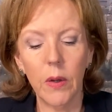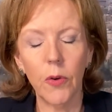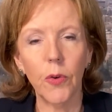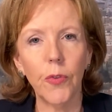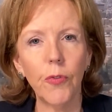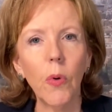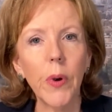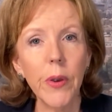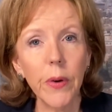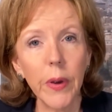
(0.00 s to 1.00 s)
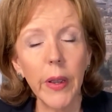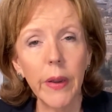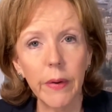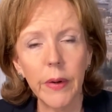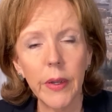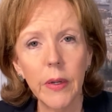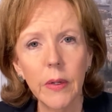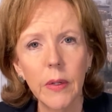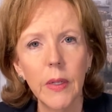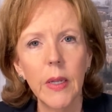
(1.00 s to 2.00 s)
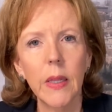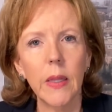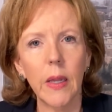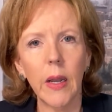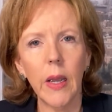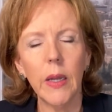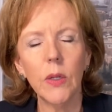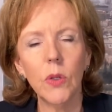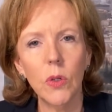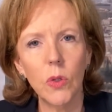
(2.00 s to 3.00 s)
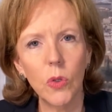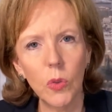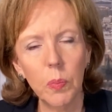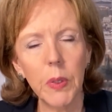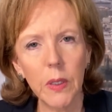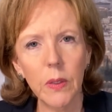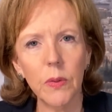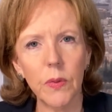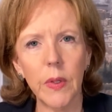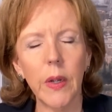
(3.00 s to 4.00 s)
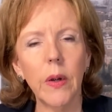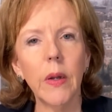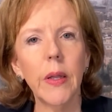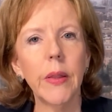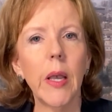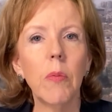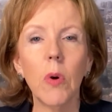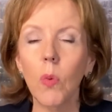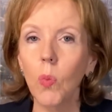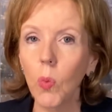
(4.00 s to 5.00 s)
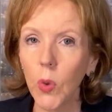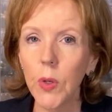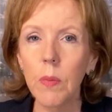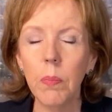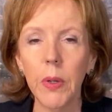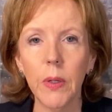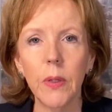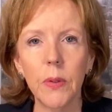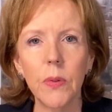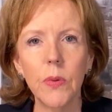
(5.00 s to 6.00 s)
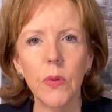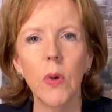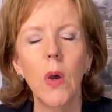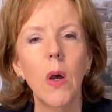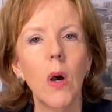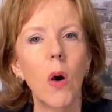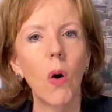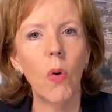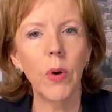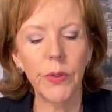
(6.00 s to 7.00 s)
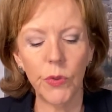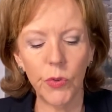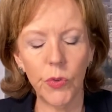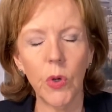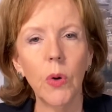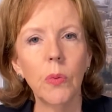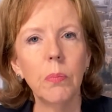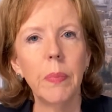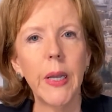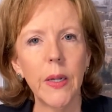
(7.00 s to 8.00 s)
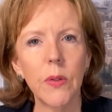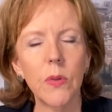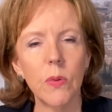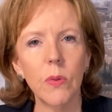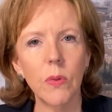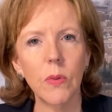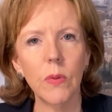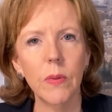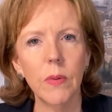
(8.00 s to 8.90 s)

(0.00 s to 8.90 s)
foyer area that had two pillars there, and they were wooden pillars on stone pedestals.